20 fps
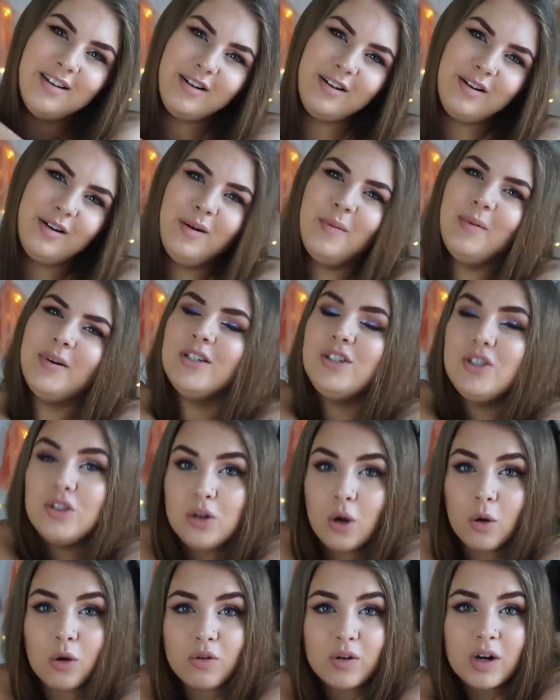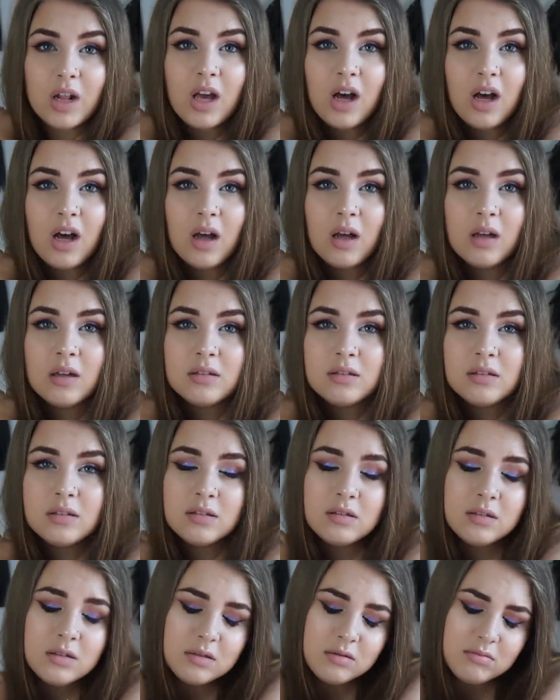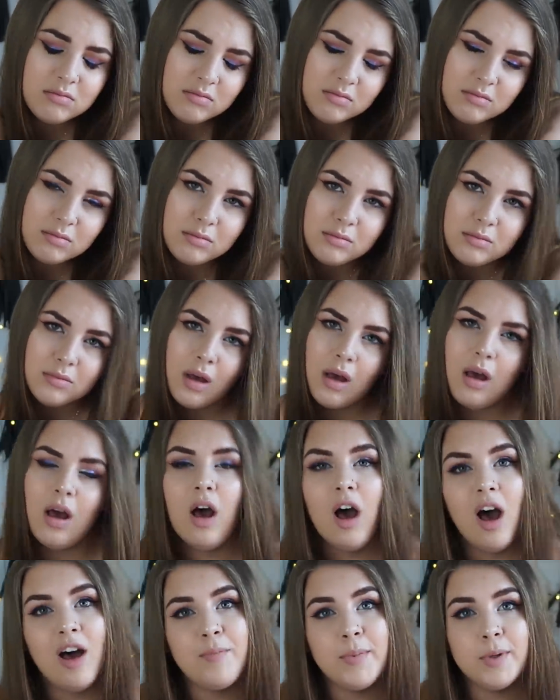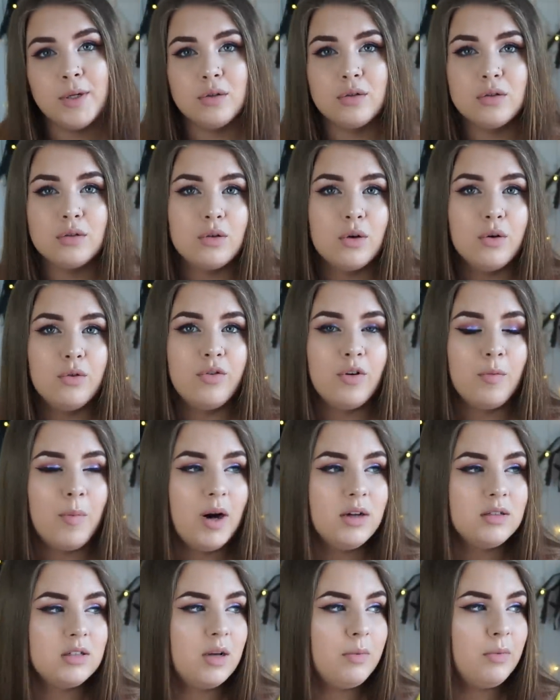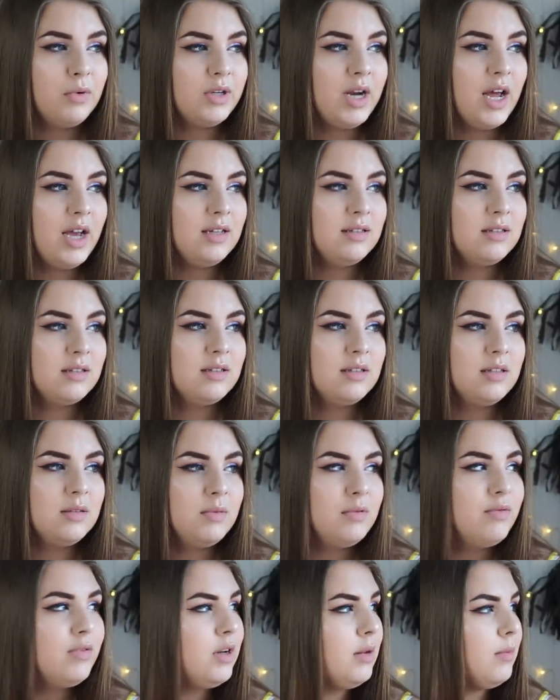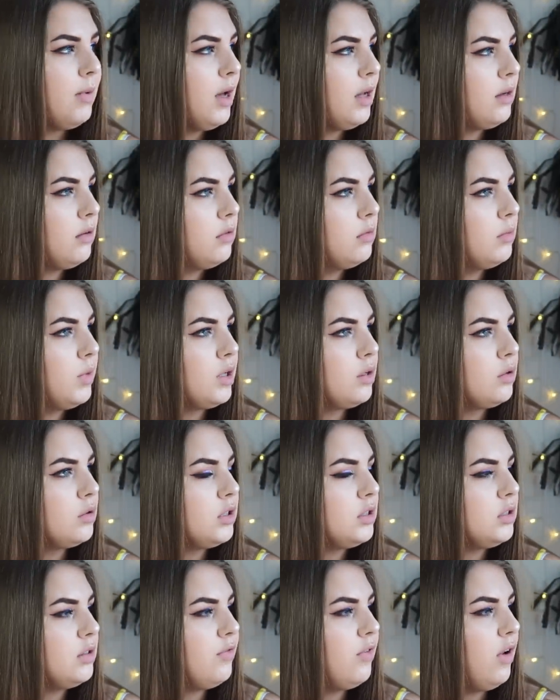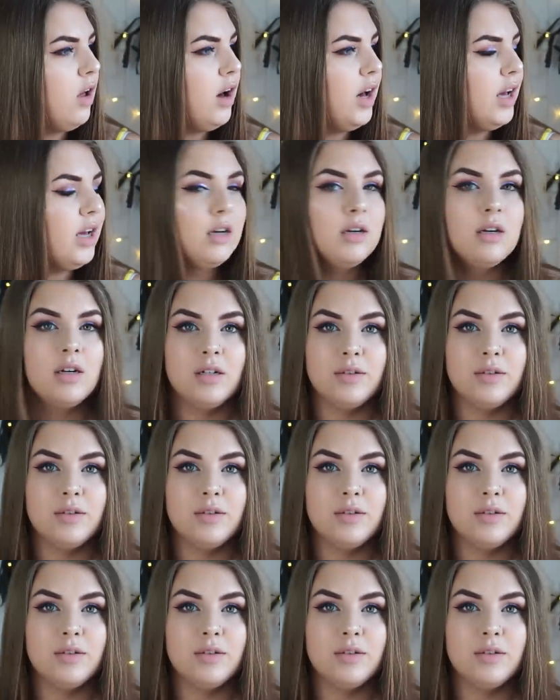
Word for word: Oh, my shoulder really hurts. I've been off school for the past couple of days because it's been really bad. Oh my god, there's a fly.